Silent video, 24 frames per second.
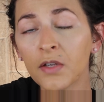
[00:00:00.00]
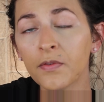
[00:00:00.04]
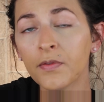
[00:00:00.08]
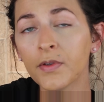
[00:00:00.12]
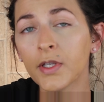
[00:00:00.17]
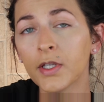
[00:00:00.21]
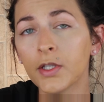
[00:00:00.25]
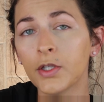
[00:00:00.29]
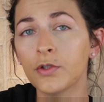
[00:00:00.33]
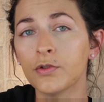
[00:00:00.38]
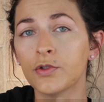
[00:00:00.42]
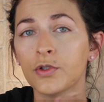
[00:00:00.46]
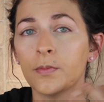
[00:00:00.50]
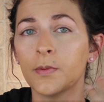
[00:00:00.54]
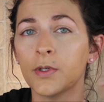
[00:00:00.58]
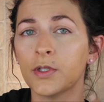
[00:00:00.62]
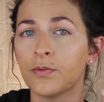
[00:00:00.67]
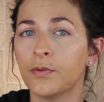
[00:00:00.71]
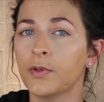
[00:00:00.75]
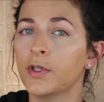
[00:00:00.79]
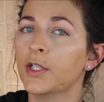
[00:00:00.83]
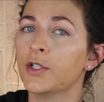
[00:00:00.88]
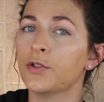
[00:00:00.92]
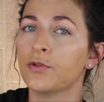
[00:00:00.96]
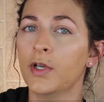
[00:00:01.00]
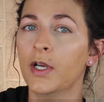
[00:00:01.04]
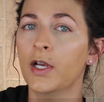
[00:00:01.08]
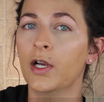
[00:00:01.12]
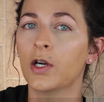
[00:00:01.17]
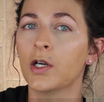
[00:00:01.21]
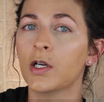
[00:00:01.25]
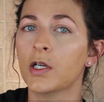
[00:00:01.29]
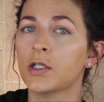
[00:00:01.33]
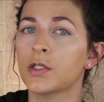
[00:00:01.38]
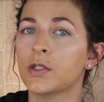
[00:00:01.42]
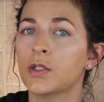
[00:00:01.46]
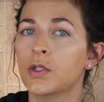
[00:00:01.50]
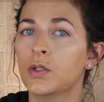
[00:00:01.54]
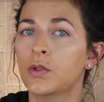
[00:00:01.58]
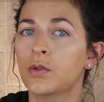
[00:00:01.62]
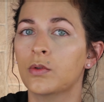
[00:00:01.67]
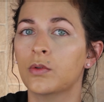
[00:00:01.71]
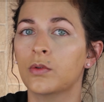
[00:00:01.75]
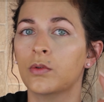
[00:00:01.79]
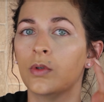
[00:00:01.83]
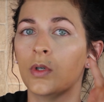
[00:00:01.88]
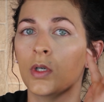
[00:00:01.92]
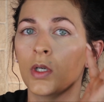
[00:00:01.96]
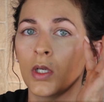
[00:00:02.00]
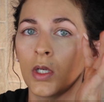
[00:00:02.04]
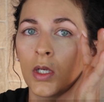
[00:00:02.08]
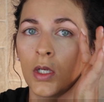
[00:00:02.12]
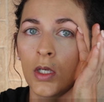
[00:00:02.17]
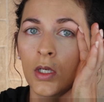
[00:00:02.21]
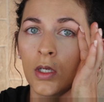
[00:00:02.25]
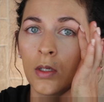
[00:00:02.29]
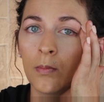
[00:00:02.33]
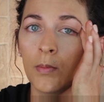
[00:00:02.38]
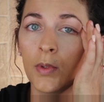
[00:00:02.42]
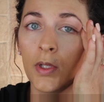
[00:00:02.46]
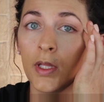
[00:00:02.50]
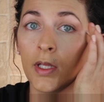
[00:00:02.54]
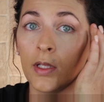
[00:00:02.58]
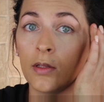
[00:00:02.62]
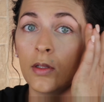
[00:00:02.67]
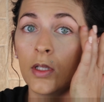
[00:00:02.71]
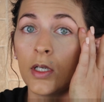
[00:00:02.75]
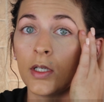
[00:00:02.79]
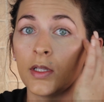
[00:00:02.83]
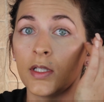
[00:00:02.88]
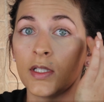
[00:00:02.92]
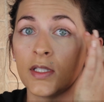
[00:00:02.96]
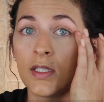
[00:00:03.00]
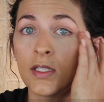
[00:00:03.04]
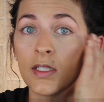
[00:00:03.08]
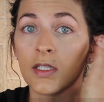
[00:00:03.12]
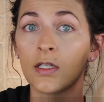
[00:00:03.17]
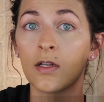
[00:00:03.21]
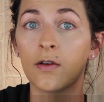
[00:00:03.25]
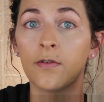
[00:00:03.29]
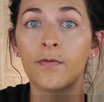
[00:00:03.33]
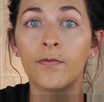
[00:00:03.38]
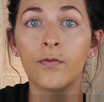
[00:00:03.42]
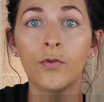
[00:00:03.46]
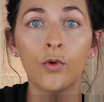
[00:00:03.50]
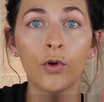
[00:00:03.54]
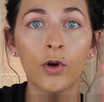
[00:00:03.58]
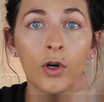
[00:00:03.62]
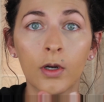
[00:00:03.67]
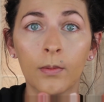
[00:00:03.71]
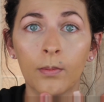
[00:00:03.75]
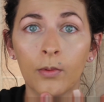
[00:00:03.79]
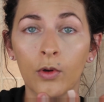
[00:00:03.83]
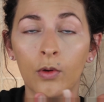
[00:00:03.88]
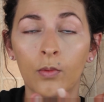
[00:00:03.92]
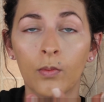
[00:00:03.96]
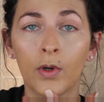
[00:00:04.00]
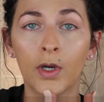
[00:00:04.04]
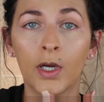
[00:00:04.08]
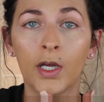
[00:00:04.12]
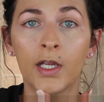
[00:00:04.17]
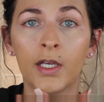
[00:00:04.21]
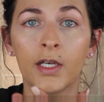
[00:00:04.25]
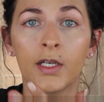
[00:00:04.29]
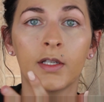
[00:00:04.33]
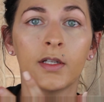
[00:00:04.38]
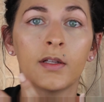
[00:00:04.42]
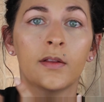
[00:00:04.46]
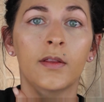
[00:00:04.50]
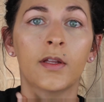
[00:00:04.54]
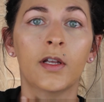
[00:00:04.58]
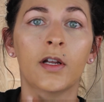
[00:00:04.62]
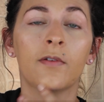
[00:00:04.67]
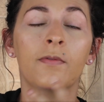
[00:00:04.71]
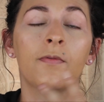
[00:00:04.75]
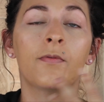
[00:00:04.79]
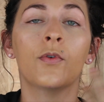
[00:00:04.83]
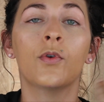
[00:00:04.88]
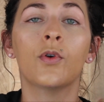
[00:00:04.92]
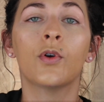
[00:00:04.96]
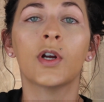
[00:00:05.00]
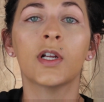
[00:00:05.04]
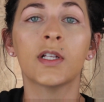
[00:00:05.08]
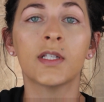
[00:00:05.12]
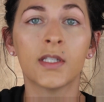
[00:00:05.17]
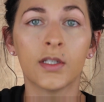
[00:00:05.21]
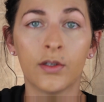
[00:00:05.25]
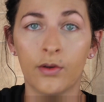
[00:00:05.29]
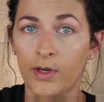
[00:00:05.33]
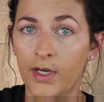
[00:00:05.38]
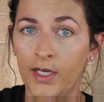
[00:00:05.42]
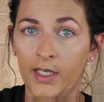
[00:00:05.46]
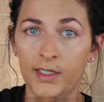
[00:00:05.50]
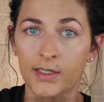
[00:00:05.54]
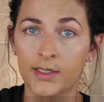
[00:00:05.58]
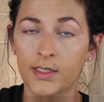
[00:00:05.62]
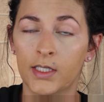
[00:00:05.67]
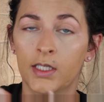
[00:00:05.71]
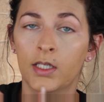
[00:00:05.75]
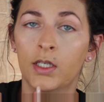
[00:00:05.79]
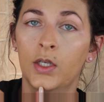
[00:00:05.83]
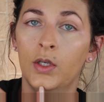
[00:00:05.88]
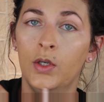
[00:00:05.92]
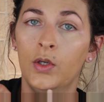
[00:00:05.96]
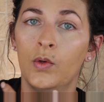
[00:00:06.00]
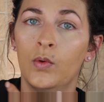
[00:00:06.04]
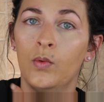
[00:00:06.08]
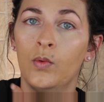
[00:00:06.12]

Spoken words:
I feel like YouTubers really try hard to be like, look, this is an affordable one, therefore it's great,